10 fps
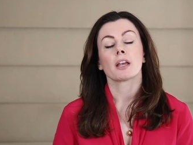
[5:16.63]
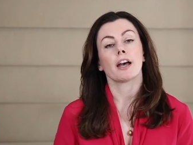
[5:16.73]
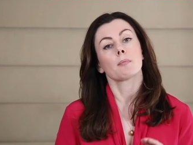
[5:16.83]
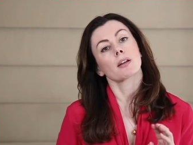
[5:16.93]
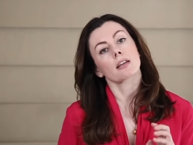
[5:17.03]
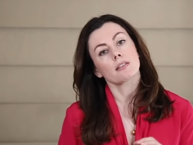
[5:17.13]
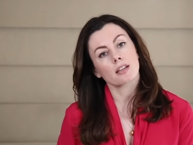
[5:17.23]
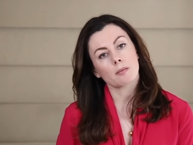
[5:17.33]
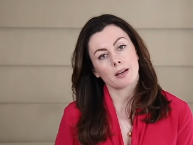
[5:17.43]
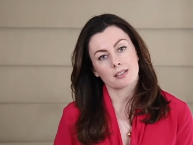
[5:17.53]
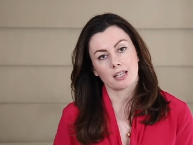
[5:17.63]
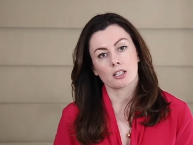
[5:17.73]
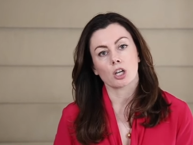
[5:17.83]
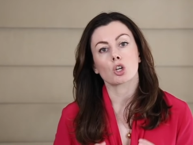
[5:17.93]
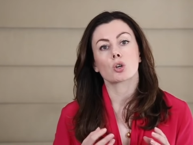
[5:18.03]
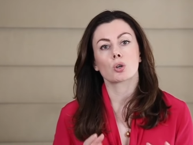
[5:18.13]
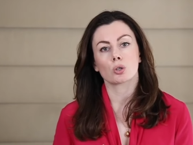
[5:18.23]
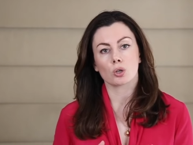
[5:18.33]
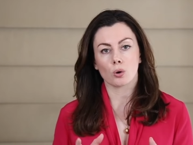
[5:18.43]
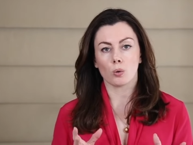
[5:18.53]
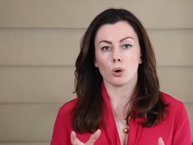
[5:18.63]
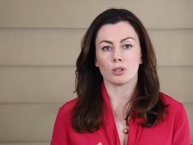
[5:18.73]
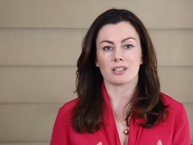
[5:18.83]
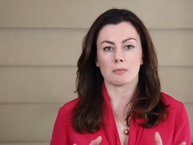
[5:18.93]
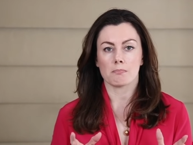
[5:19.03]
And I think about taking a good quality